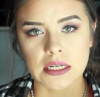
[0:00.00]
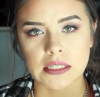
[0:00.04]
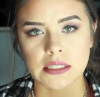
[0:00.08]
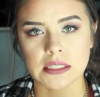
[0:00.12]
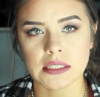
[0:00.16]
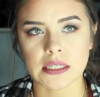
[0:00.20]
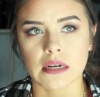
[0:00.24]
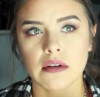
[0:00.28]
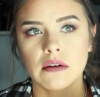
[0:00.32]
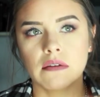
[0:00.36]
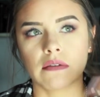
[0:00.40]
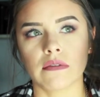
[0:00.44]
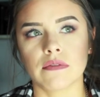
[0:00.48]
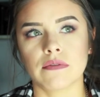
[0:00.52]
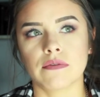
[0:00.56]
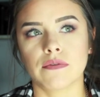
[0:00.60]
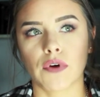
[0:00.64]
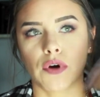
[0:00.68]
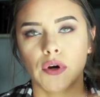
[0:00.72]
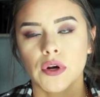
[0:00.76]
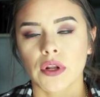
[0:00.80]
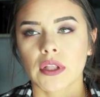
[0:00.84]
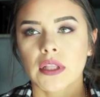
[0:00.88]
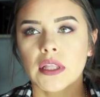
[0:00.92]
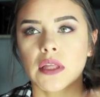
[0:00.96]
instead of
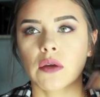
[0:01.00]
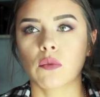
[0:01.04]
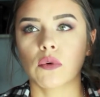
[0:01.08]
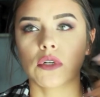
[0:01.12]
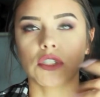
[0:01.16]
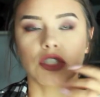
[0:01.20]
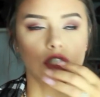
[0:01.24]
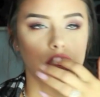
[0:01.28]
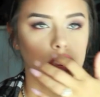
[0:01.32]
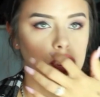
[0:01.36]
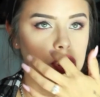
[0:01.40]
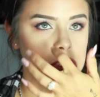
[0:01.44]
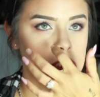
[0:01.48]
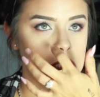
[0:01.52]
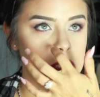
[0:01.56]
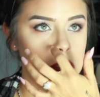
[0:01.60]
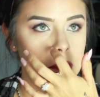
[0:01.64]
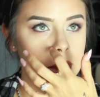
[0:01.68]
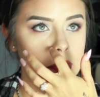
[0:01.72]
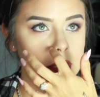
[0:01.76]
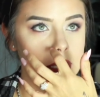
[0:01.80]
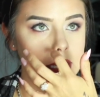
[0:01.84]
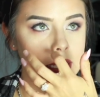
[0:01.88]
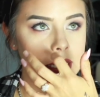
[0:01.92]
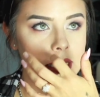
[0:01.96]
vertically, which it
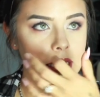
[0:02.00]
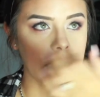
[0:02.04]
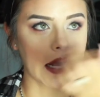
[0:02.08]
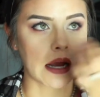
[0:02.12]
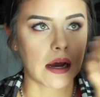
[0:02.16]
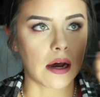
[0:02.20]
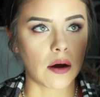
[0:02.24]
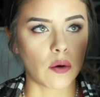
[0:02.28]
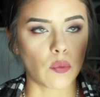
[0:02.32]
should be,